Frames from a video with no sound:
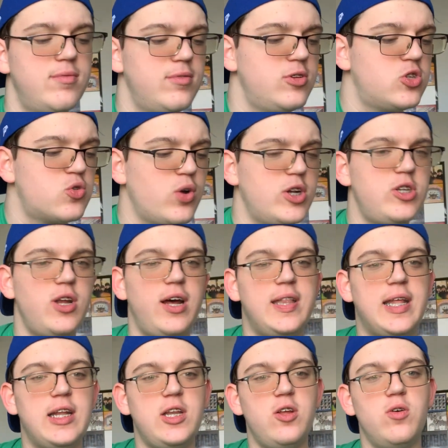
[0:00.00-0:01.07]
Switch, and
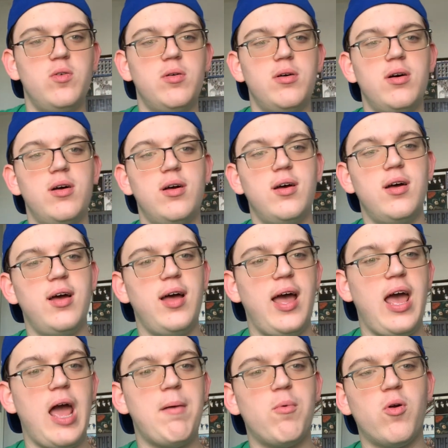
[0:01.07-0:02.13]
then you
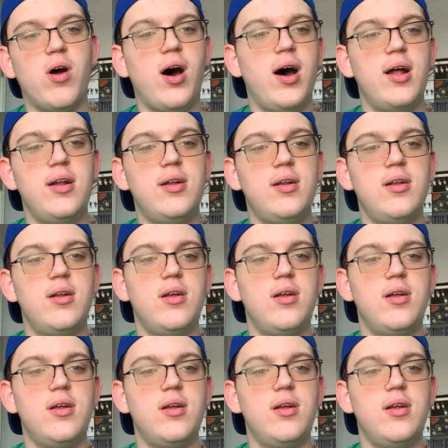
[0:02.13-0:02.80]
hammer on,